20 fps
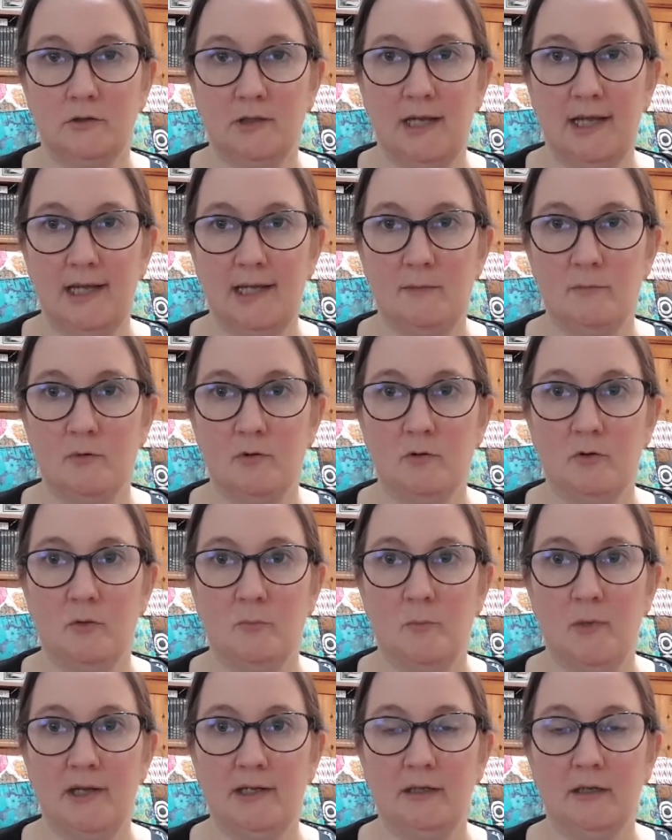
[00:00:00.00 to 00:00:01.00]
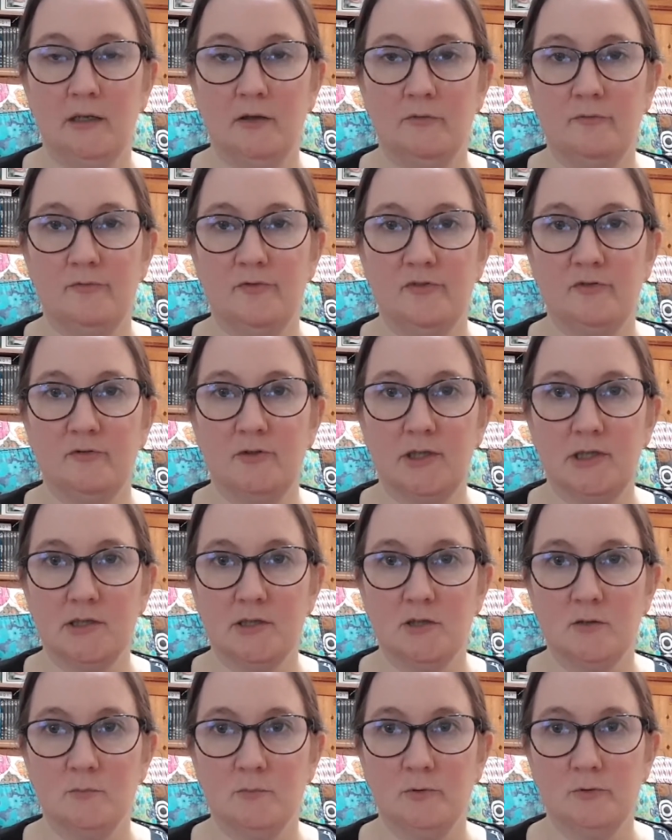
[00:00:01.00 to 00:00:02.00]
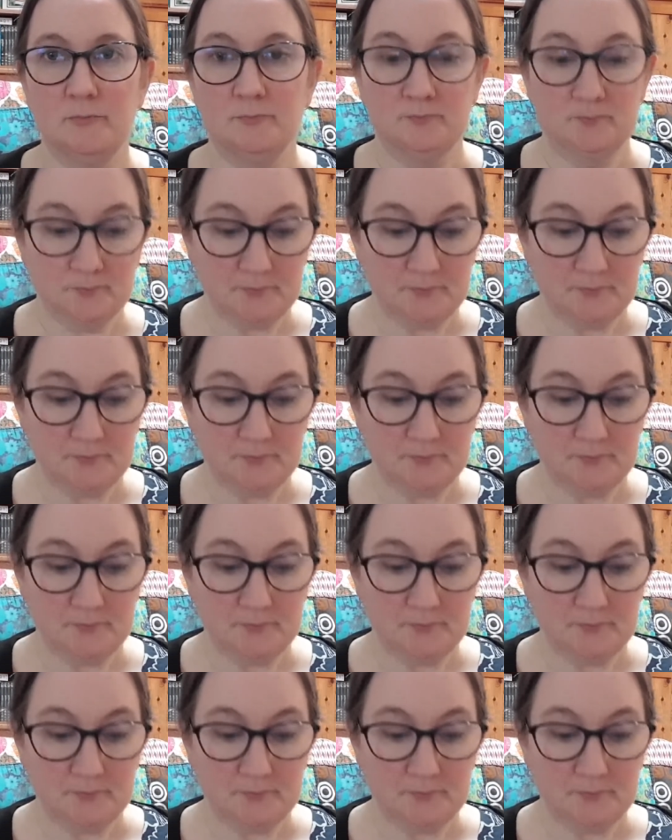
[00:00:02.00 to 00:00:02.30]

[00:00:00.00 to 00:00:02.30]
cable on my gloves, for example.